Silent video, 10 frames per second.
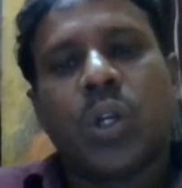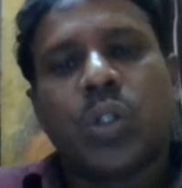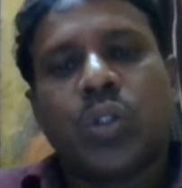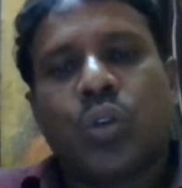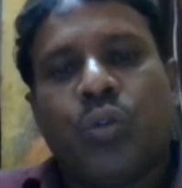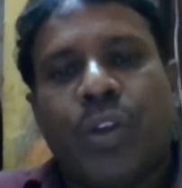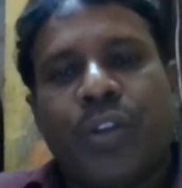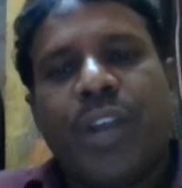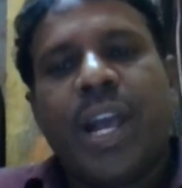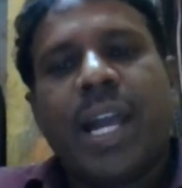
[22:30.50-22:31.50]
So
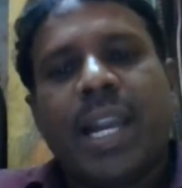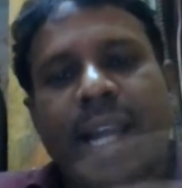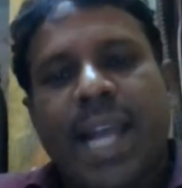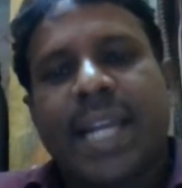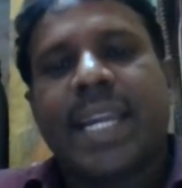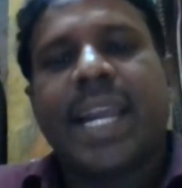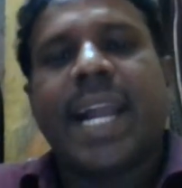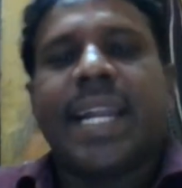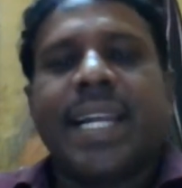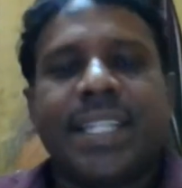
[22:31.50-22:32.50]
when we are
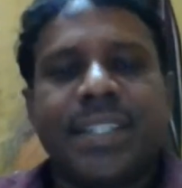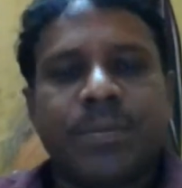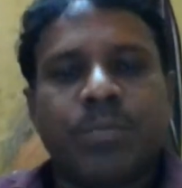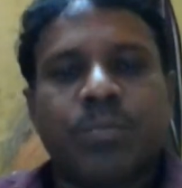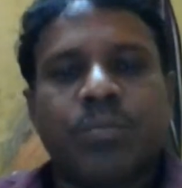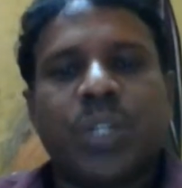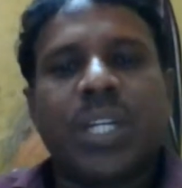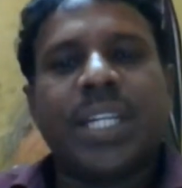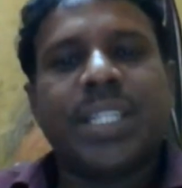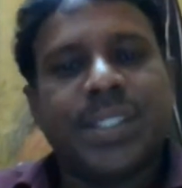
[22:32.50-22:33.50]
aggregating,
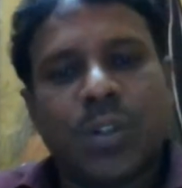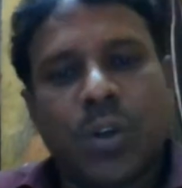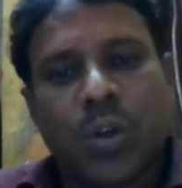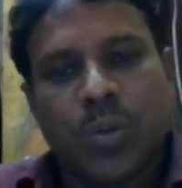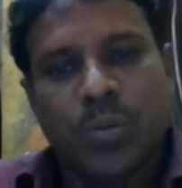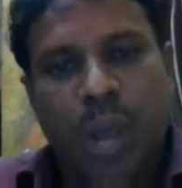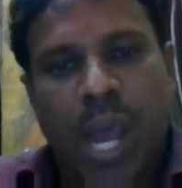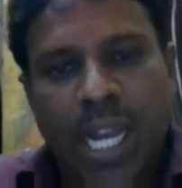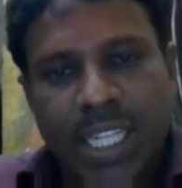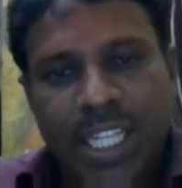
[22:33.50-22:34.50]
that is,
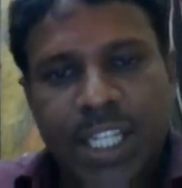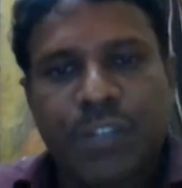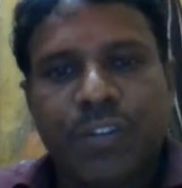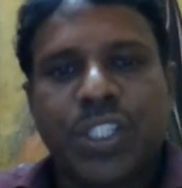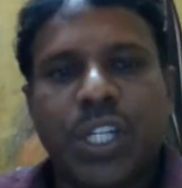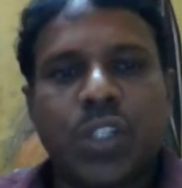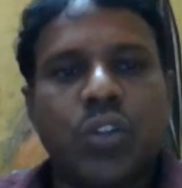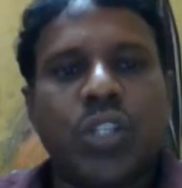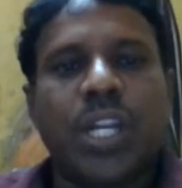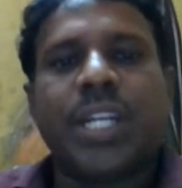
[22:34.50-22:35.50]
all the individuals of
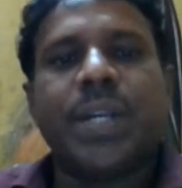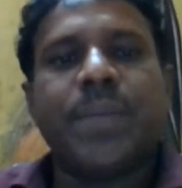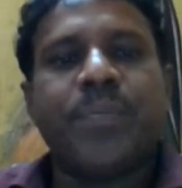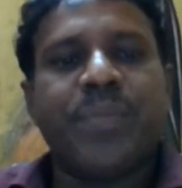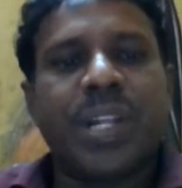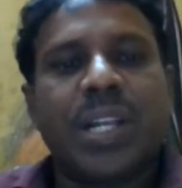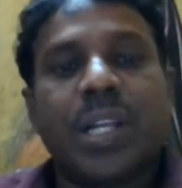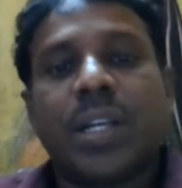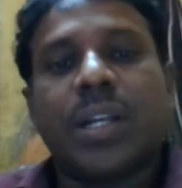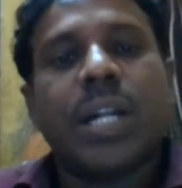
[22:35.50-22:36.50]
society
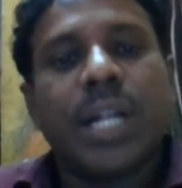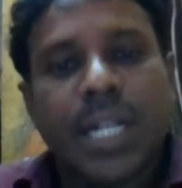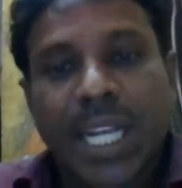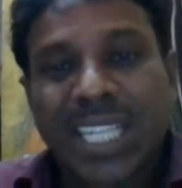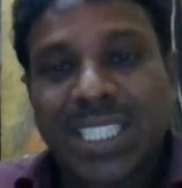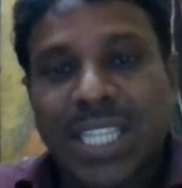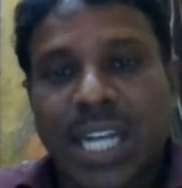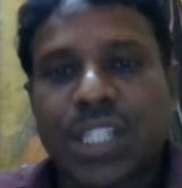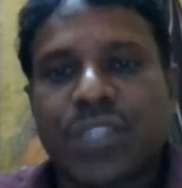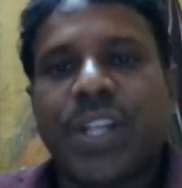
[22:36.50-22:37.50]
is
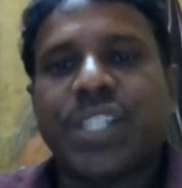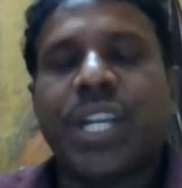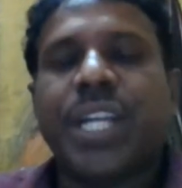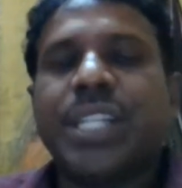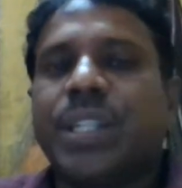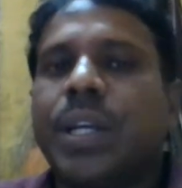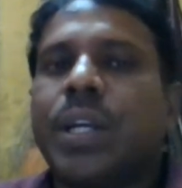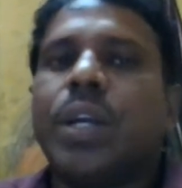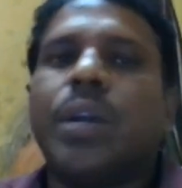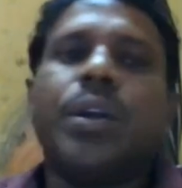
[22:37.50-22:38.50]
satisfaction is
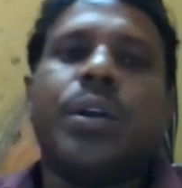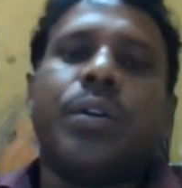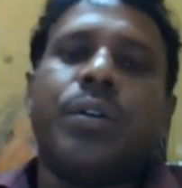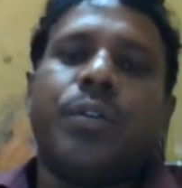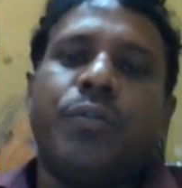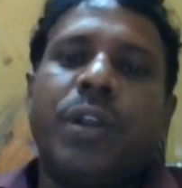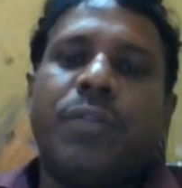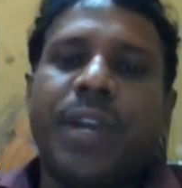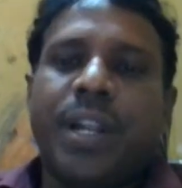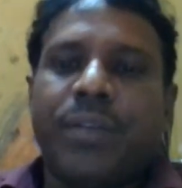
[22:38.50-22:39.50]

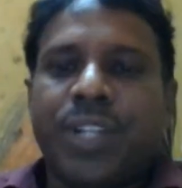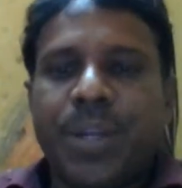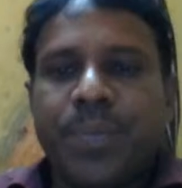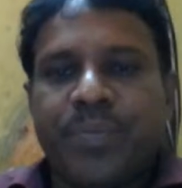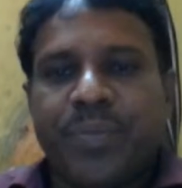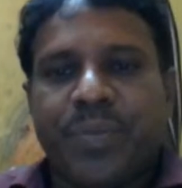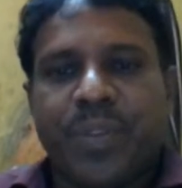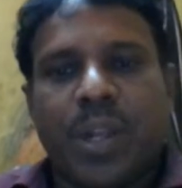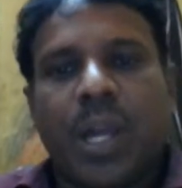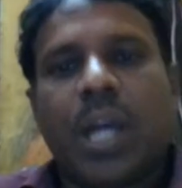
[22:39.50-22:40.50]
welfare of the
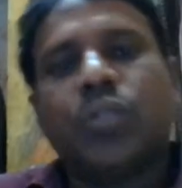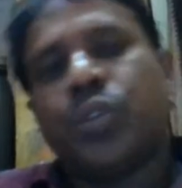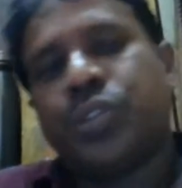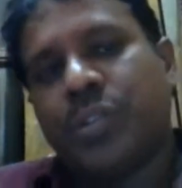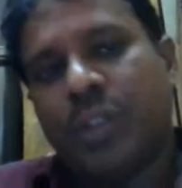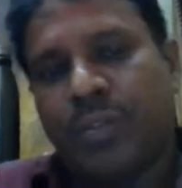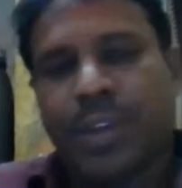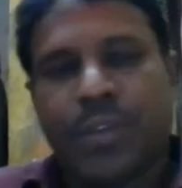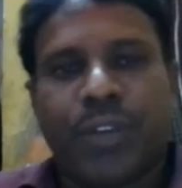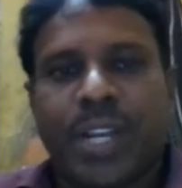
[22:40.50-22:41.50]
or social
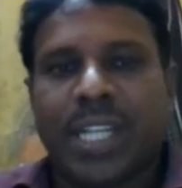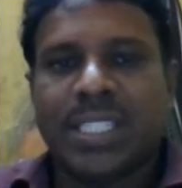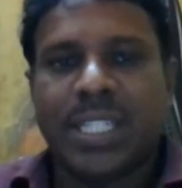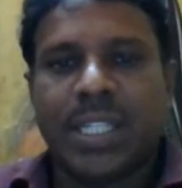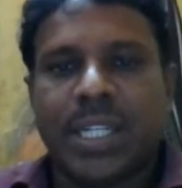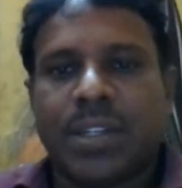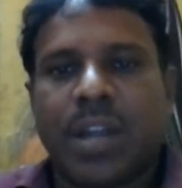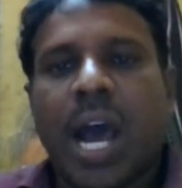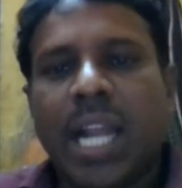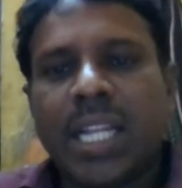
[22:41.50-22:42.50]
welfare. We can say that
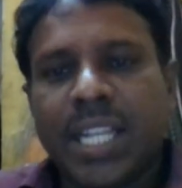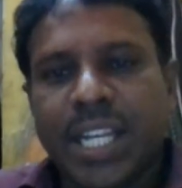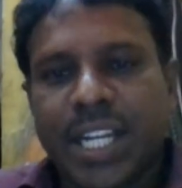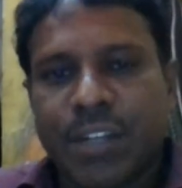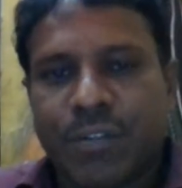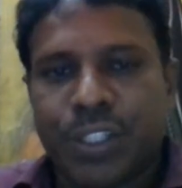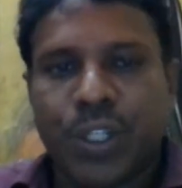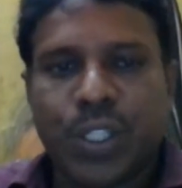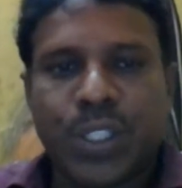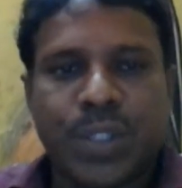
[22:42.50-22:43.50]
all the
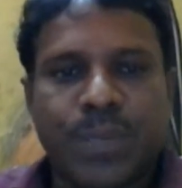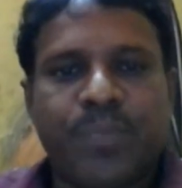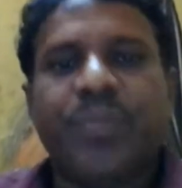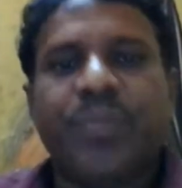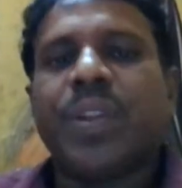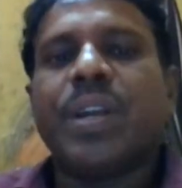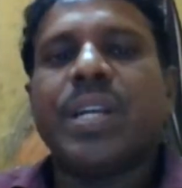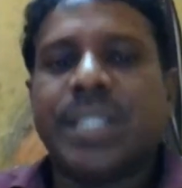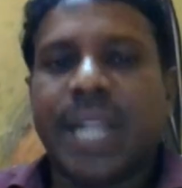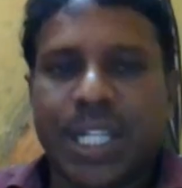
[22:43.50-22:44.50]
individuals
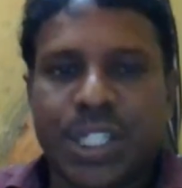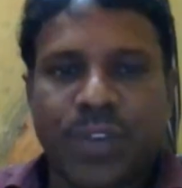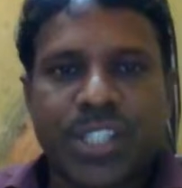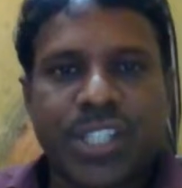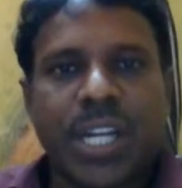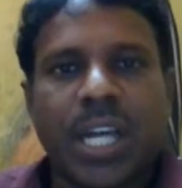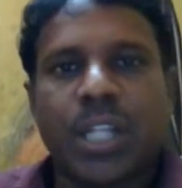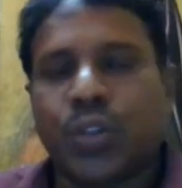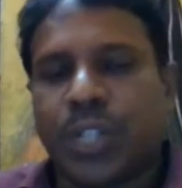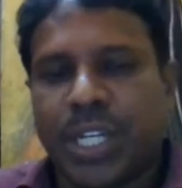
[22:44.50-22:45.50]
satisfaction or
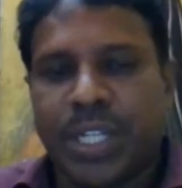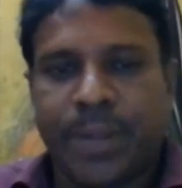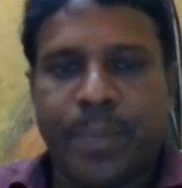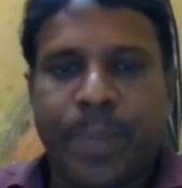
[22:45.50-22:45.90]
utility.